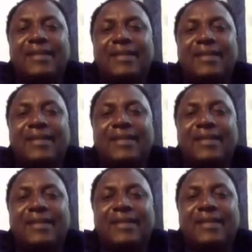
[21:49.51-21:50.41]
and
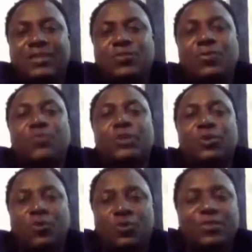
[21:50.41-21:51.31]
really seriously
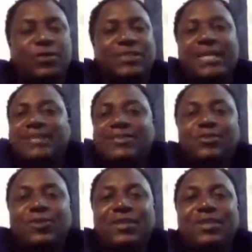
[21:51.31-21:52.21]
what we own because
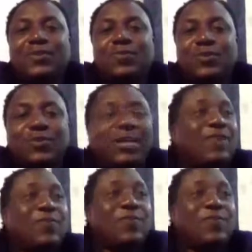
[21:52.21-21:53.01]
that's the only thing we own.